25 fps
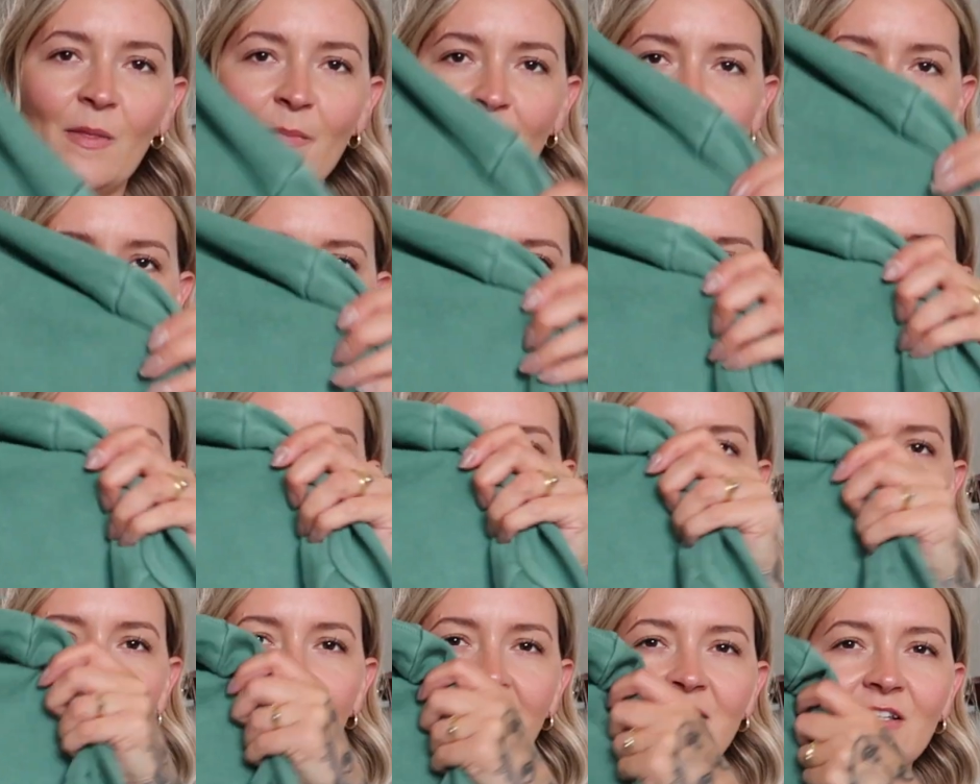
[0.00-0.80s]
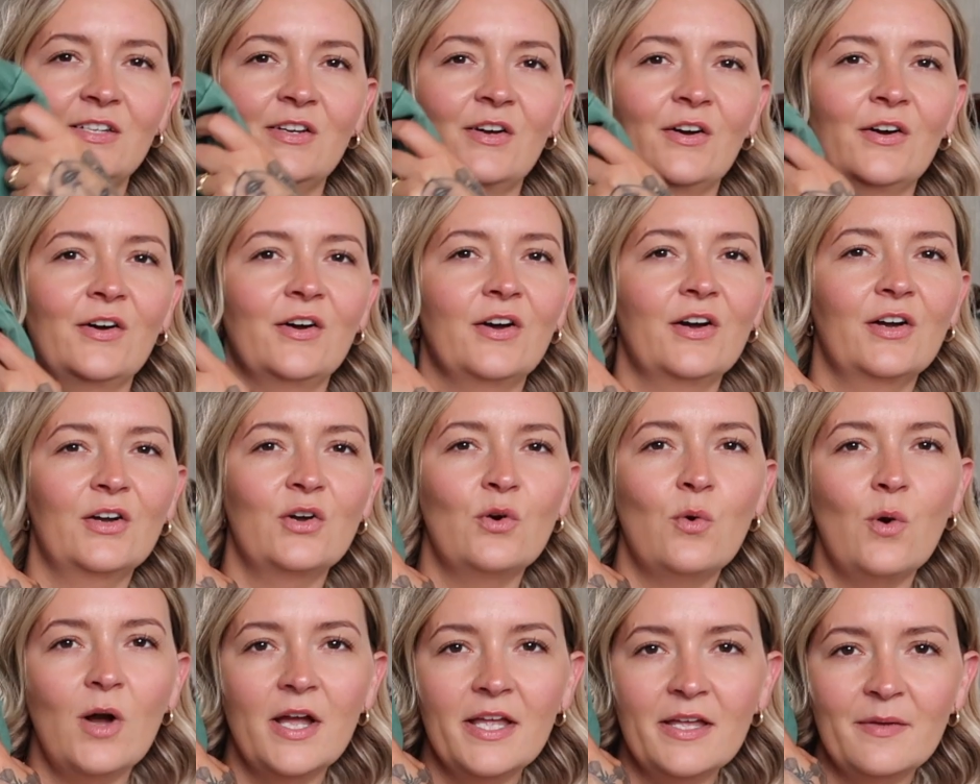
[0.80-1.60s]
the back it's got
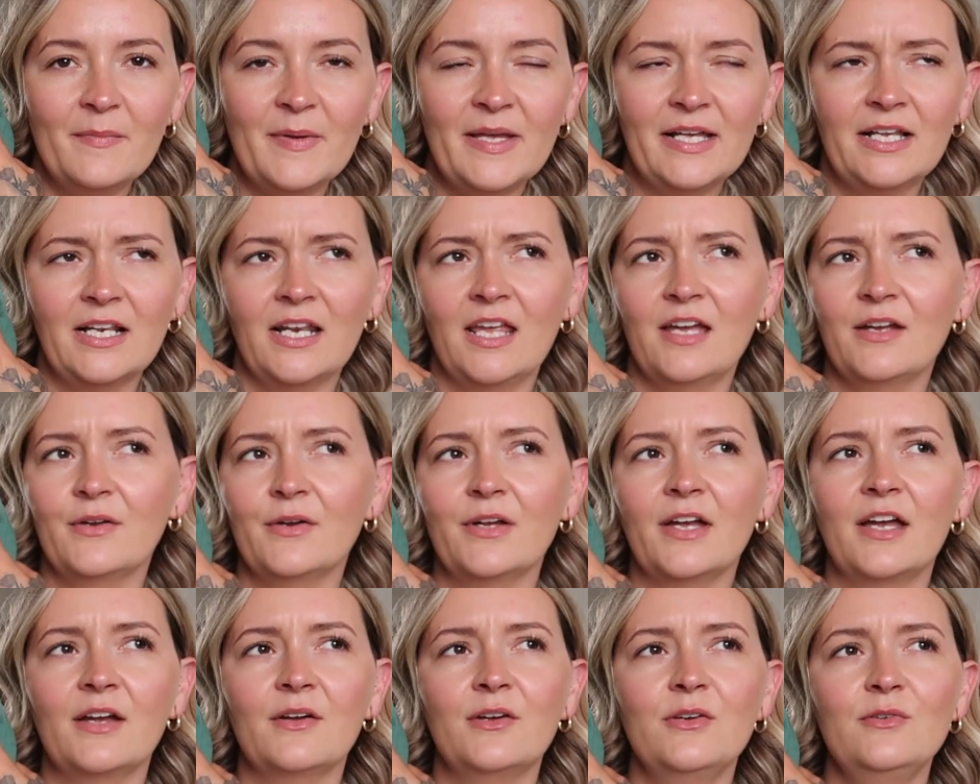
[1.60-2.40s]
quite a big logo.